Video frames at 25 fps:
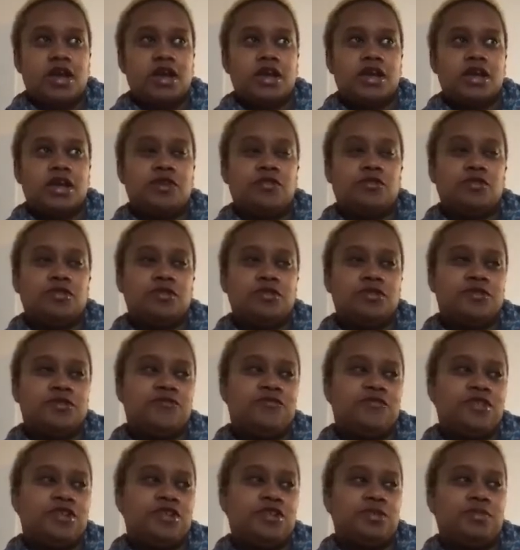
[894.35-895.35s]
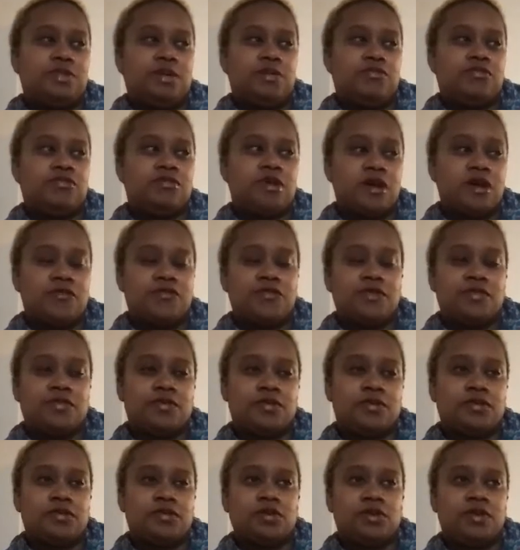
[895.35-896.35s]
in order for you to be
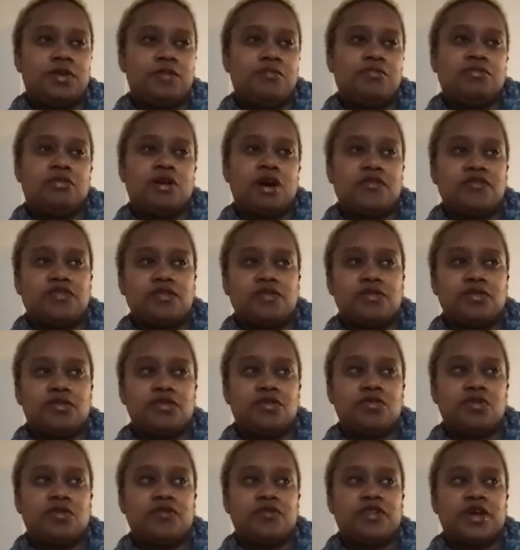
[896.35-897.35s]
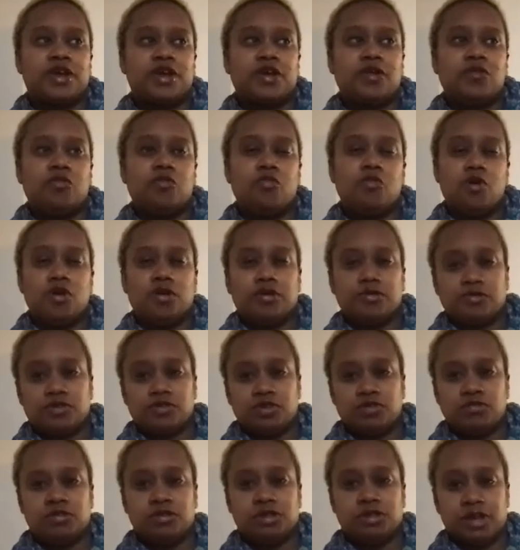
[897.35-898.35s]
profitable, you can be profitable with like one or
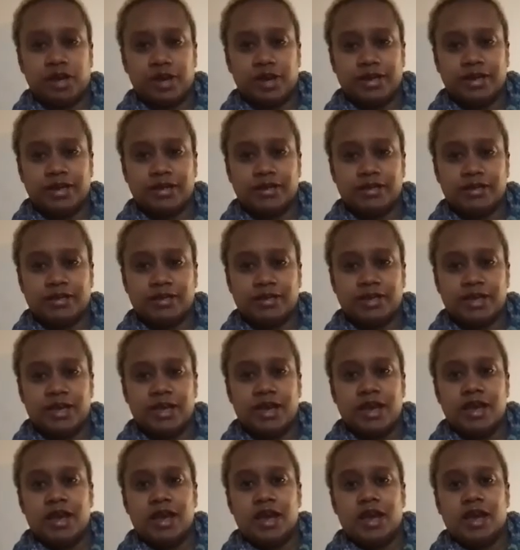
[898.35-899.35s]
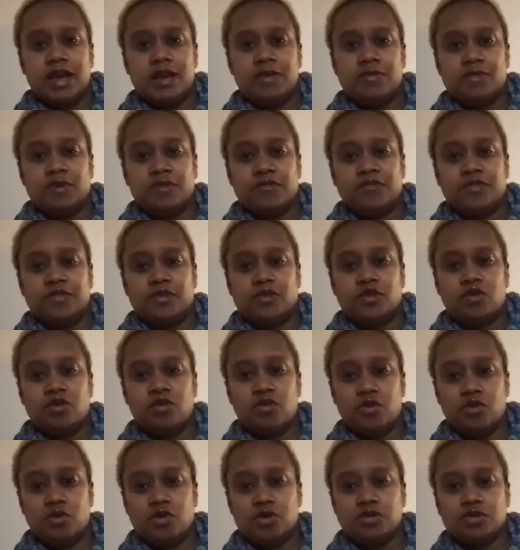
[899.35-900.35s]
two clients. And with a
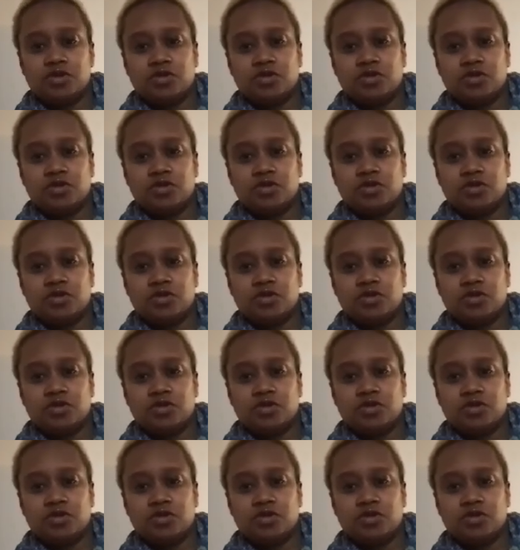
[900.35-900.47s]
course